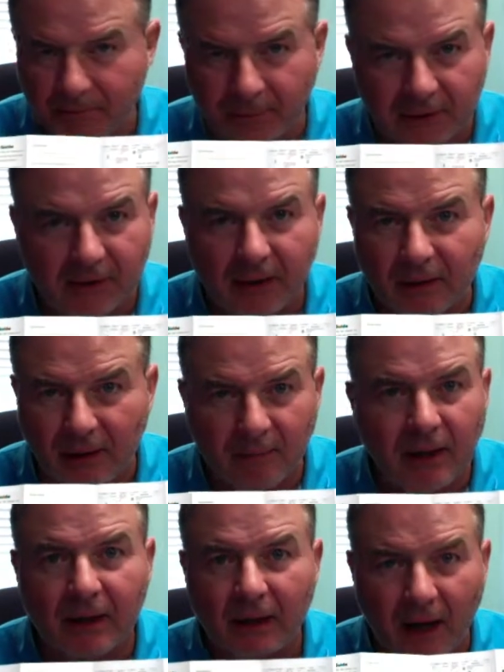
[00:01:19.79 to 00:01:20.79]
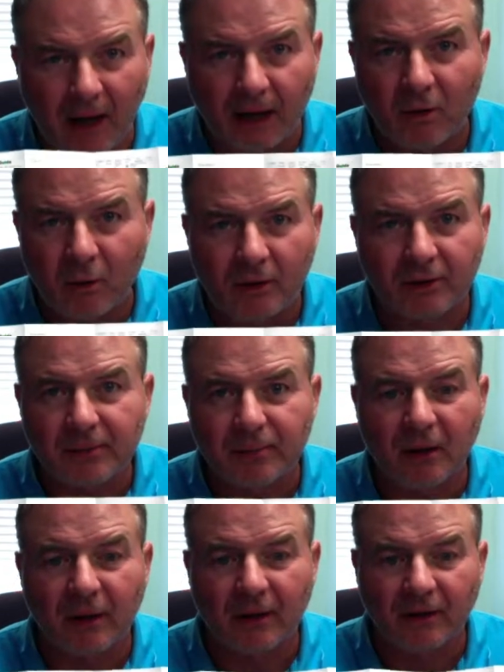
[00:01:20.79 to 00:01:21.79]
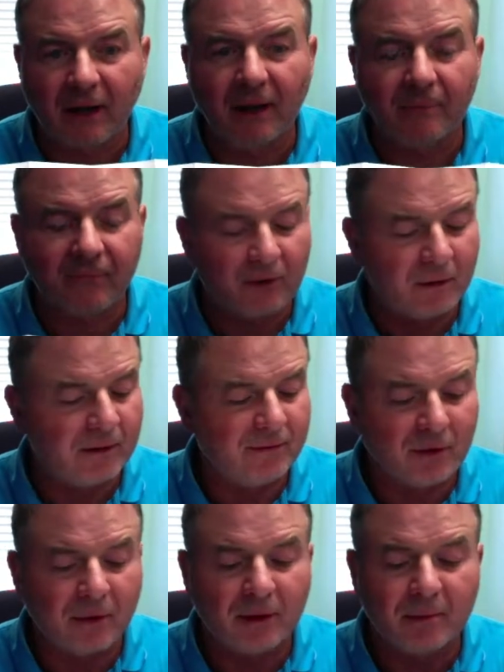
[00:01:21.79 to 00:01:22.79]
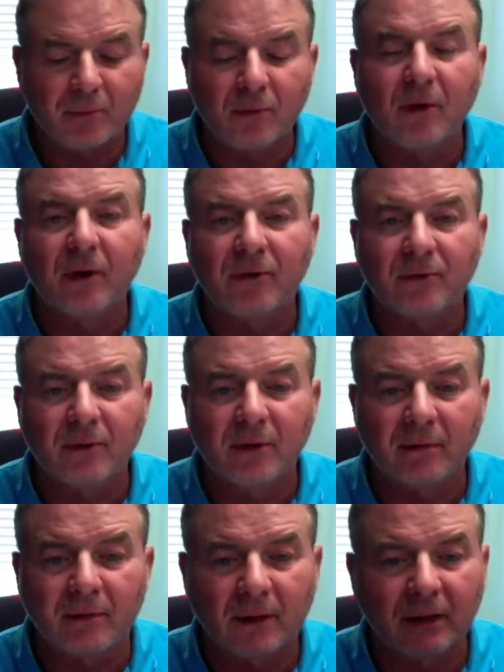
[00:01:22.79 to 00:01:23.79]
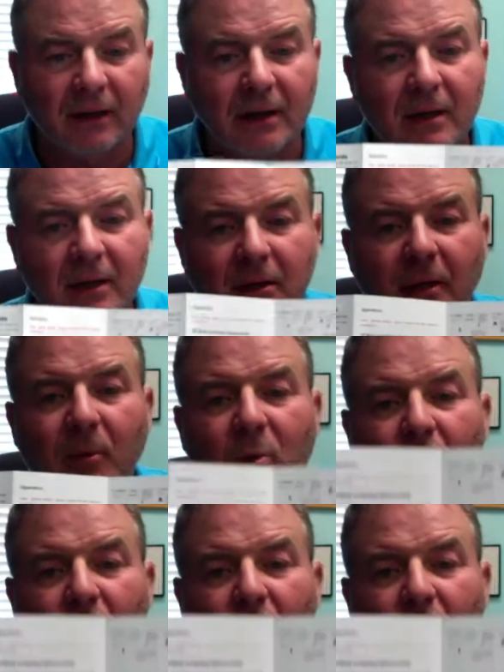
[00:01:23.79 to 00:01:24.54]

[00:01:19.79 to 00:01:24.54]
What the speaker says: but they make a high quality product. I'm very, very impressed with everything. Number